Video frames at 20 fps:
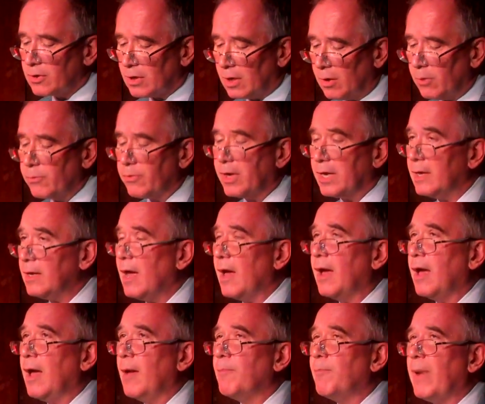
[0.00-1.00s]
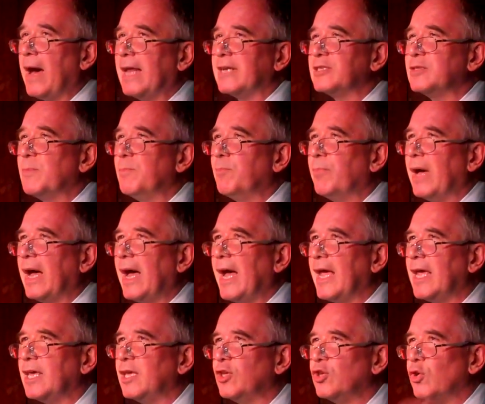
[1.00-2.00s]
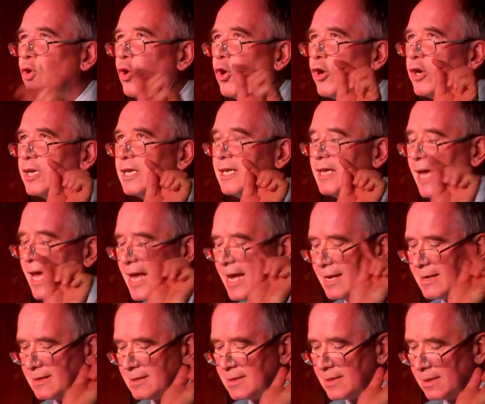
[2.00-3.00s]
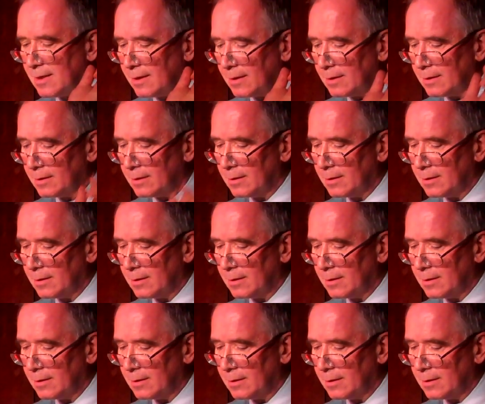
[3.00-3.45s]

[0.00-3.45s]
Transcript: your clothing, but by your gait.